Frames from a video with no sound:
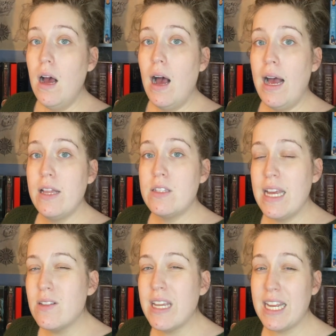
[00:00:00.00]
It
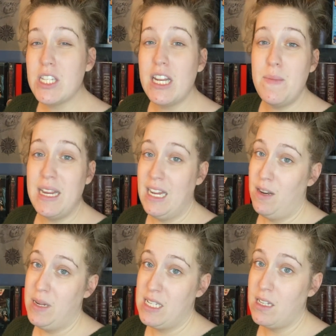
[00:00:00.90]
sounds like it's going to be an
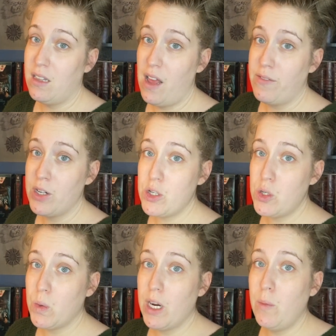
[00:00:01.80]
enemies to lovers
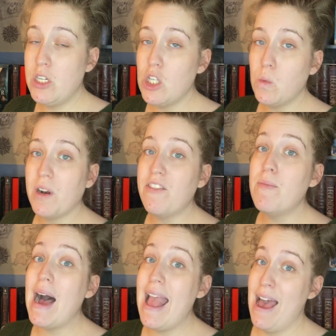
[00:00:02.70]
story, which is one of
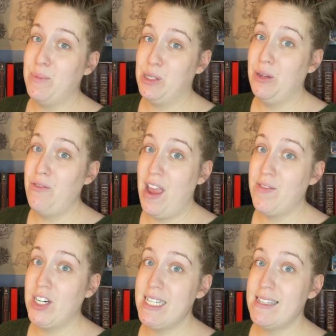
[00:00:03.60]
my absolute
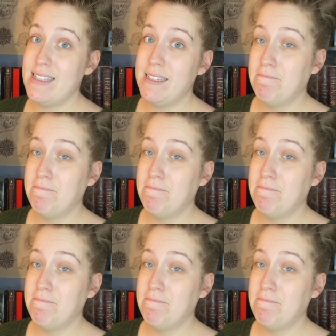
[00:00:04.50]
favorites.